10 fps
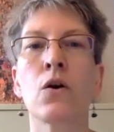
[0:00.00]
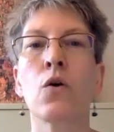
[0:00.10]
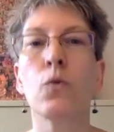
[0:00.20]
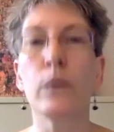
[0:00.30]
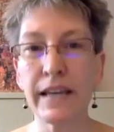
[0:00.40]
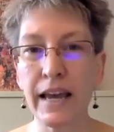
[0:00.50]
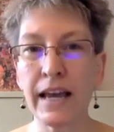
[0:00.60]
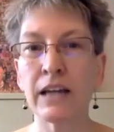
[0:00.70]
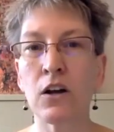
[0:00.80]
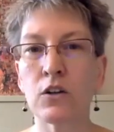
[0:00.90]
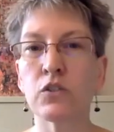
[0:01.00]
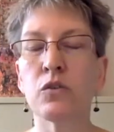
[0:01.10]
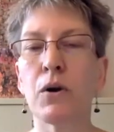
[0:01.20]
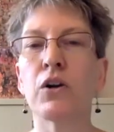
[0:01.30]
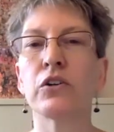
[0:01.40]
We can also
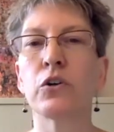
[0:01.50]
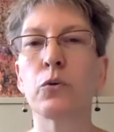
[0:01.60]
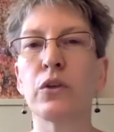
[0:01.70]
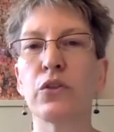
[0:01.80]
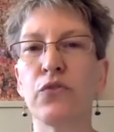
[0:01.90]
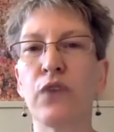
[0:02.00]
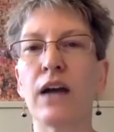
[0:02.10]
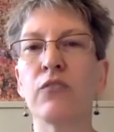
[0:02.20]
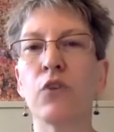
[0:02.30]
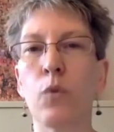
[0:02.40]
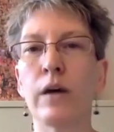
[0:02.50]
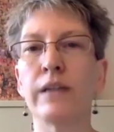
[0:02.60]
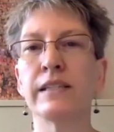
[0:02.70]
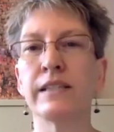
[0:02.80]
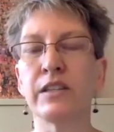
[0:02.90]
partner with
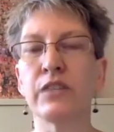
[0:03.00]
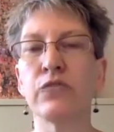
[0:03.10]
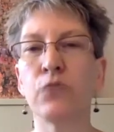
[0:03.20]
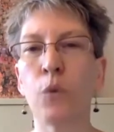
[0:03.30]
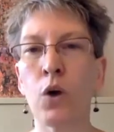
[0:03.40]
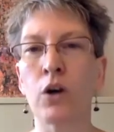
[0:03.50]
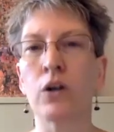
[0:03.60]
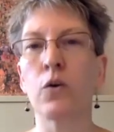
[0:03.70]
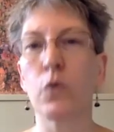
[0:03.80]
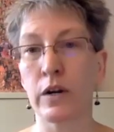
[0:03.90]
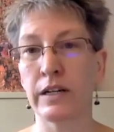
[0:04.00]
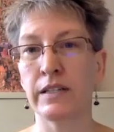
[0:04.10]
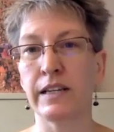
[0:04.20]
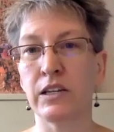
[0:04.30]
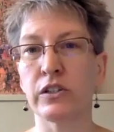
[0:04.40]
501c4
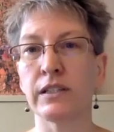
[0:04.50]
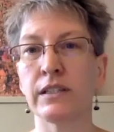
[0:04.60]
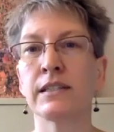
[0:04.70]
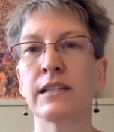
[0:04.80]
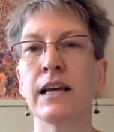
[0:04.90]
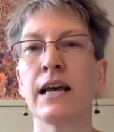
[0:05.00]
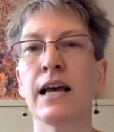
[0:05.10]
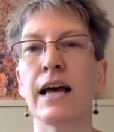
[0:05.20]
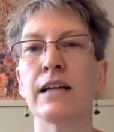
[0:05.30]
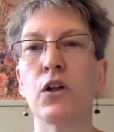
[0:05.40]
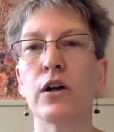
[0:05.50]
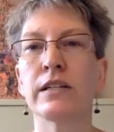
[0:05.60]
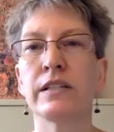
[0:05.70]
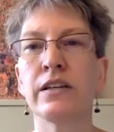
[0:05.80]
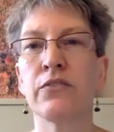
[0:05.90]
organizations as long as
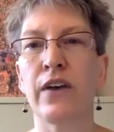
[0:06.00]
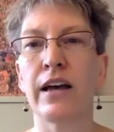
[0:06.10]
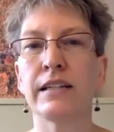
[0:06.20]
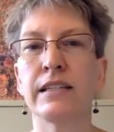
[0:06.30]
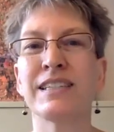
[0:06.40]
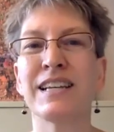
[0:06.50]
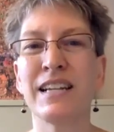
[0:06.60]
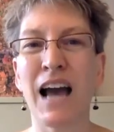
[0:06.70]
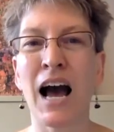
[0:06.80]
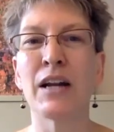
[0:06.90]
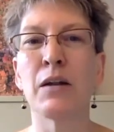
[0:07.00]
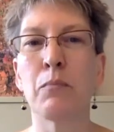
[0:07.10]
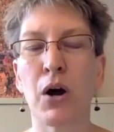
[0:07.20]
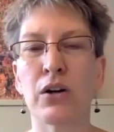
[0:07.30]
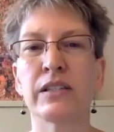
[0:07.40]
the event is a
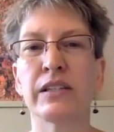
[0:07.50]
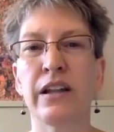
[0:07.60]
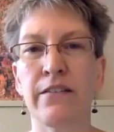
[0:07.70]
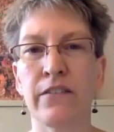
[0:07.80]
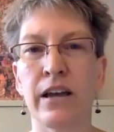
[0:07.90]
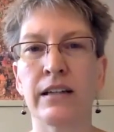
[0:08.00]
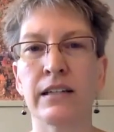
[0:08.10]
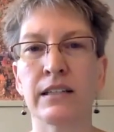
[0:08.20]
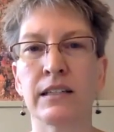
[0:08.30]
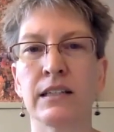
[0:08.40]
nonpartisan event.